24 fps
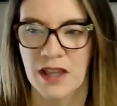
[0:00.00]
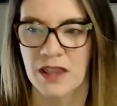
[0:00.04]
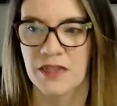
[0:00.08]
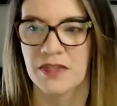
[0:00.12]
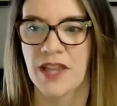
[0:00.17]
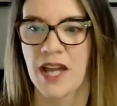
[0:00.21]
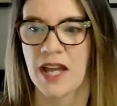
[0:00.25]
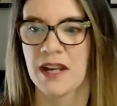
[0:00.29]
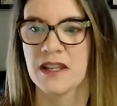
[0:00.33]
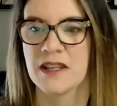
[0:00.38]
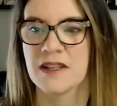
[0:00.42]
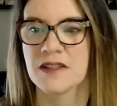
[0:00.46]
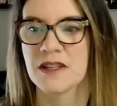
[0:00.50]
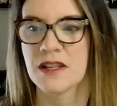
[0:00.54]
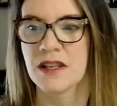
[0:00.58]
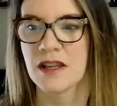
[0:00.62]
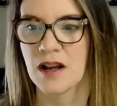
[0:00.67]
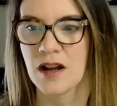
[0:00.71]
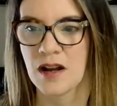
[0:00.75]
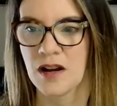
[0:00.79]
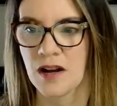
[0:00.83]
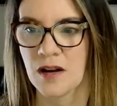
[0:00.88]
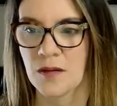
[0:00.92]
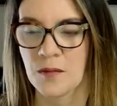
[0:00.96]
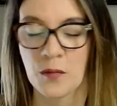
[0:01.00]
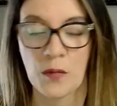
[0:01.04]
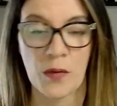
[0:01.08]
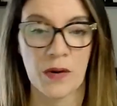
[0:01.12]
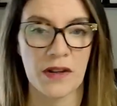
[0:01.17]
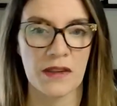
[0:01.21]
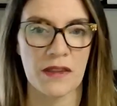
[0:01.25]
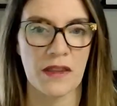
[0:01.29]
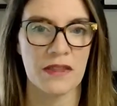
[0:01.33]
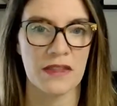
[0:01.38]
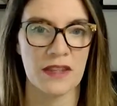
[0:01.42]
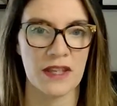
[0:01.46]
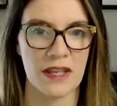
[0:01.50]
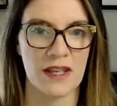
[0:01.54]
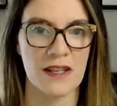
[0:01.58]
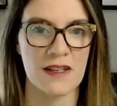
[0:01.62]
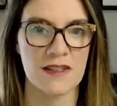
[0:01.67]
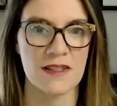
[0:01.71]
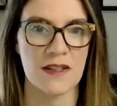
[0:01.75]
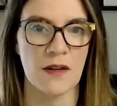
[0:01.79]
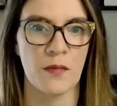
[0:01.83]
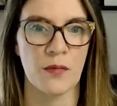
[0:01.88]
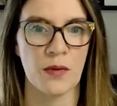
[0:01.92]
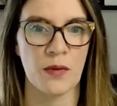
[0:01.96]
That is one of the
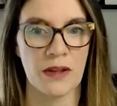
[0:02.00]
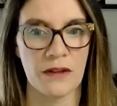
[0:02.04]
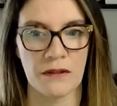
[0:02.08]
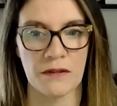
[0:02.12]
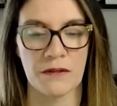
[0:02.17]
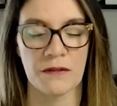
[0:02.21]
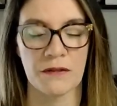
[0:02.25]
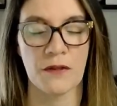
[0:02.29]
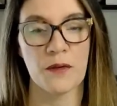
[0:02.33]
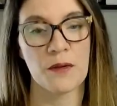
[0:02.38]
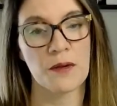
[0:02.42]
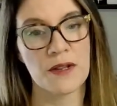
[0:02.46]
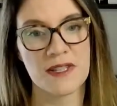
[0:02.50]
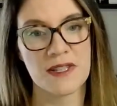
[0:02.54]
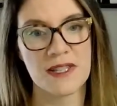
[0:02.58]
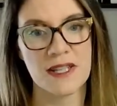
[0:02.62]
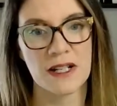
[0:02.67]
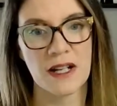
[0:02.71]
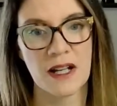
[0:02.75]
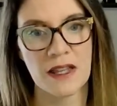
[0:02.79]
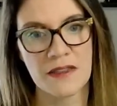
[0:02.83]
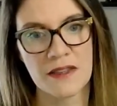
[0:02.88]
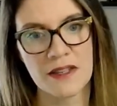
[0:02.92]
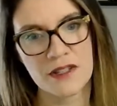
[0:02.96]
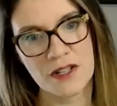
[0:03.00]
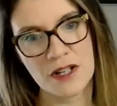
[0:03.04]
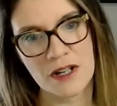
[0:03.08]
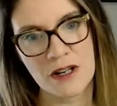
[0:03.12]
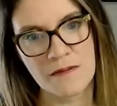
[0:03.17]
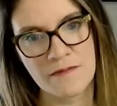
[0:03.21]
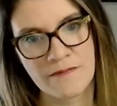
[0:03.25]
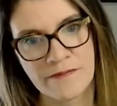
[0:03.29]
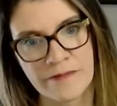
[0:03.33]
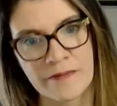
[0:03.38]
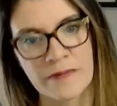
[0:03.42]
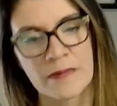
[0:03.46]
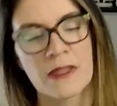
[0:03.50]
things that we are focusing on this year,